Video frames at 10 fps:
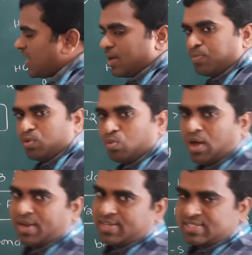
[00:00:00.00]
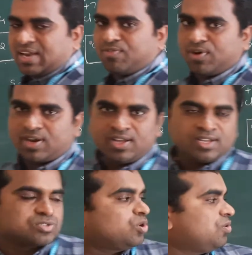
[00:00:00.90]
and put one sulfur.
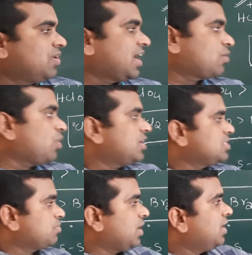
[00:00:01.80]
So you will get what it is.